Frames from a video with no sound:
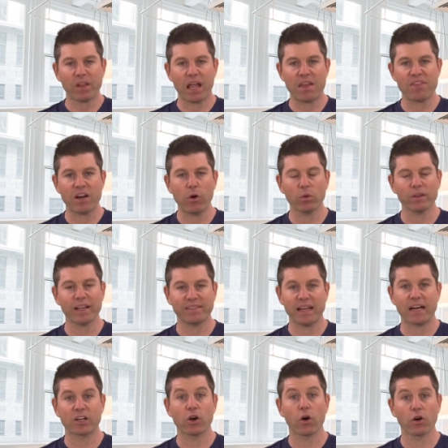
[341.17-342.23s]
and they don't let
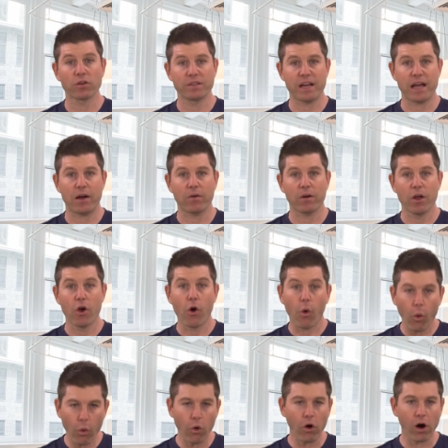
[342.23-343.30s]
that guard down.
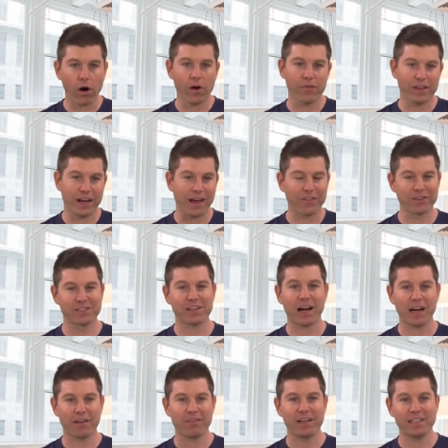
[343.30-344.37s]
Or the other
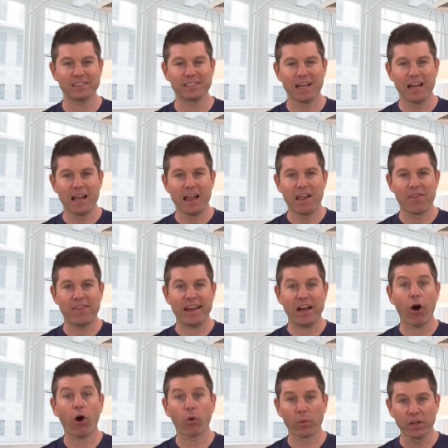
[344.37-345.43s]
side of it is they
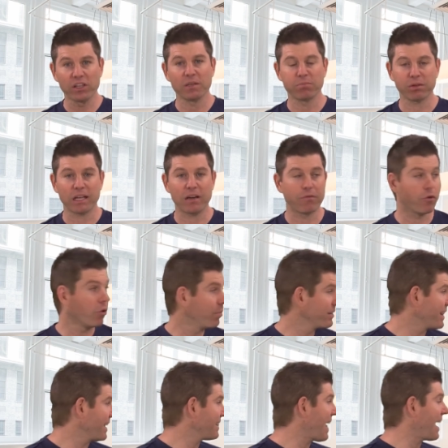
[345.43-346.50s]
are really playful,
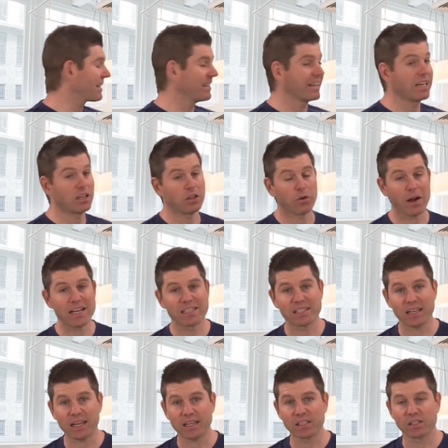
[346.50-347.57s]
but they lack the killer
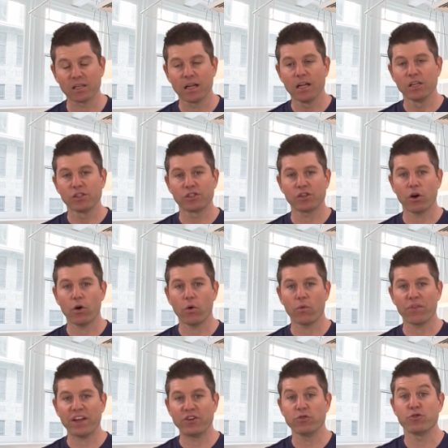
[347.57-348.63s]
instinct, so
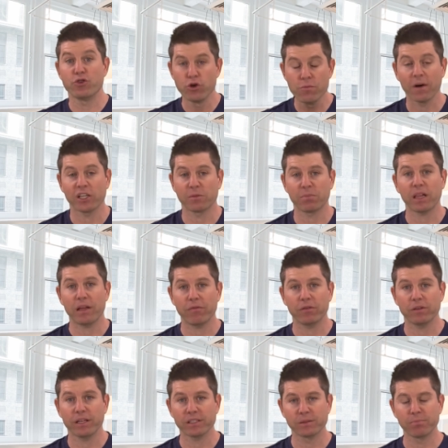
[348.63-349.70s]
they do too much
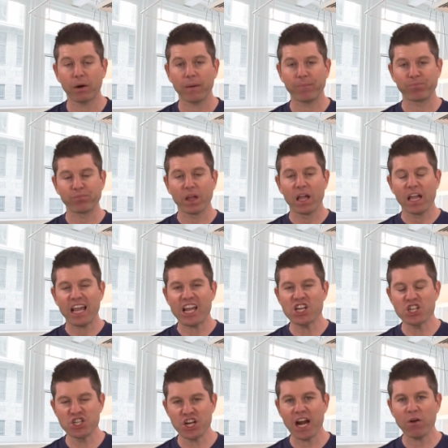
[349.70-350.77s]
playfulness. But
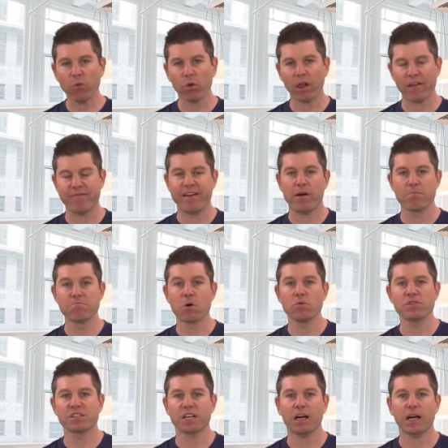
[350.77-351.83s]
in general, I found
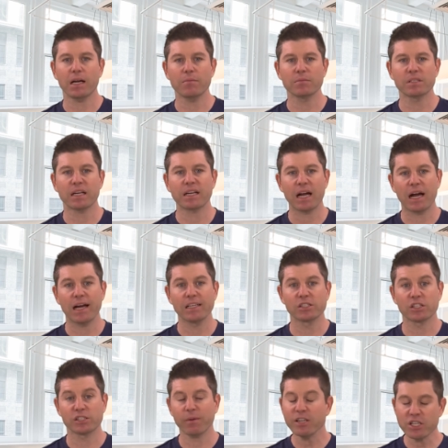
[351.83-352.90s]
most times that
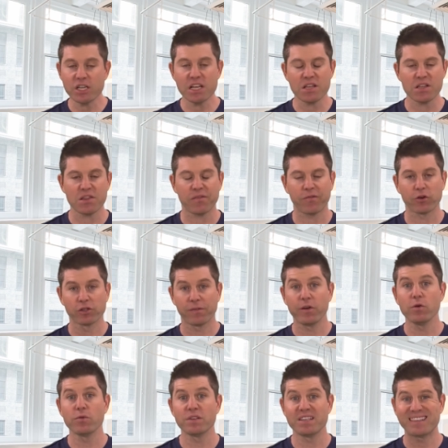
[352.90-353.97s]
guys, especially the first
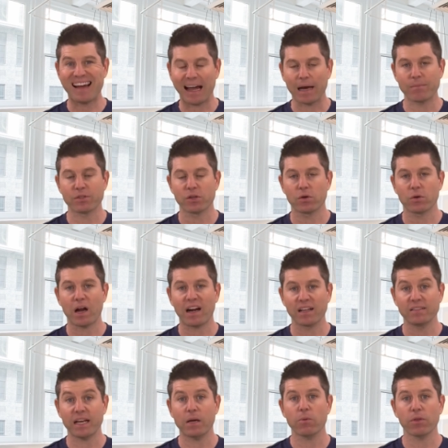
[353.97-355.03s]
few times they're on
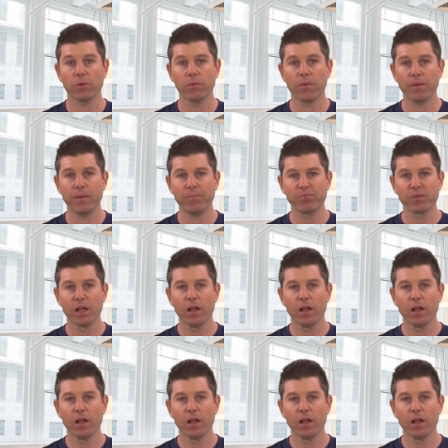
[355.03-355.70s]
a date with a woman,